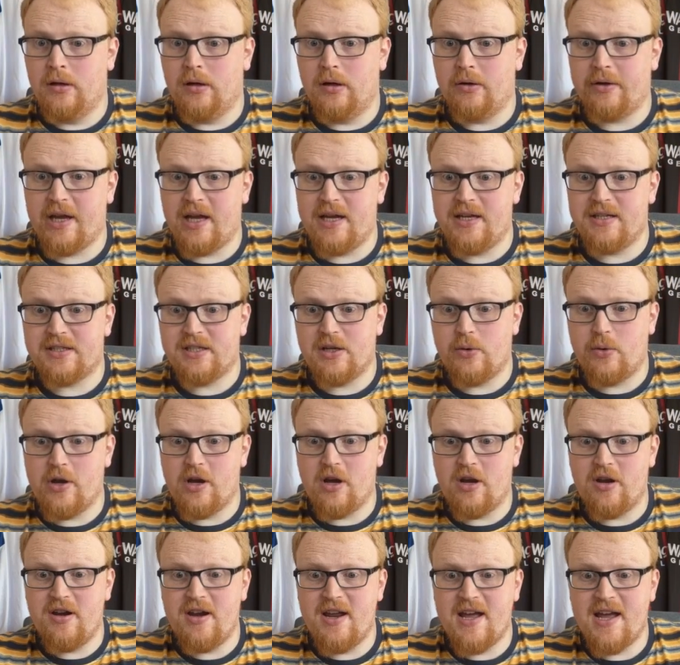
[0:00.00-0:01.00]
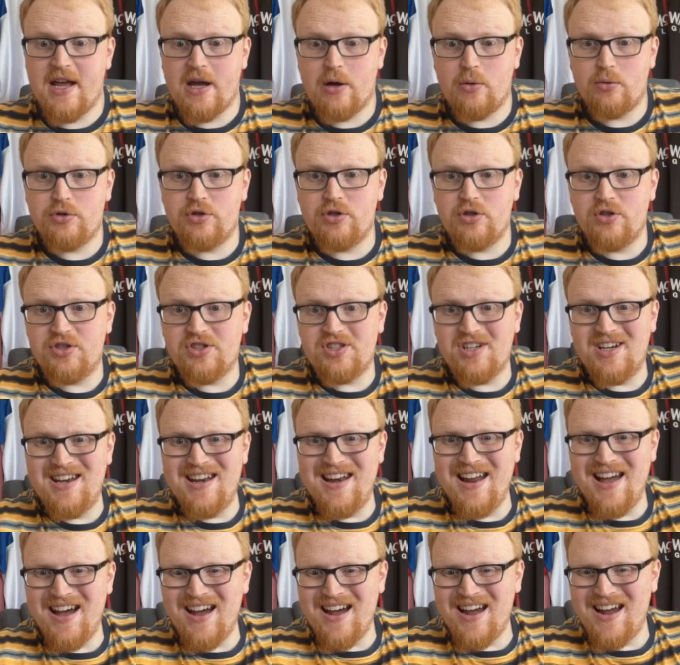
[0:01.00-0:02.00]
Okay, so we are now just
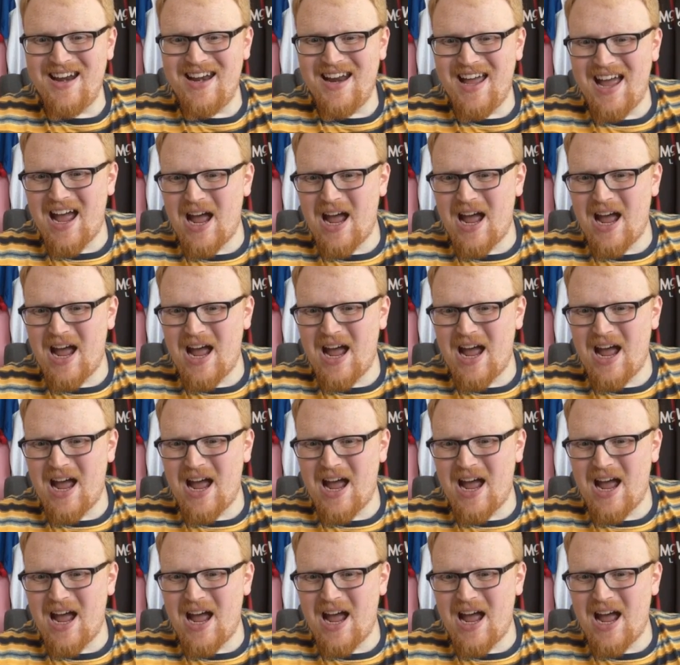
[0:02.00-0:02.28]
9